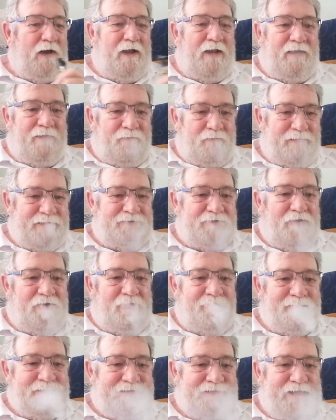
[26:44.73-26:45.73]
And a wee
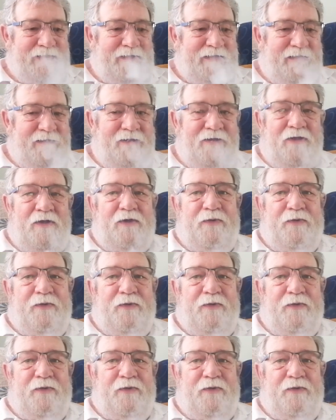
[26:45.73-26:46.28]
suck of a stick.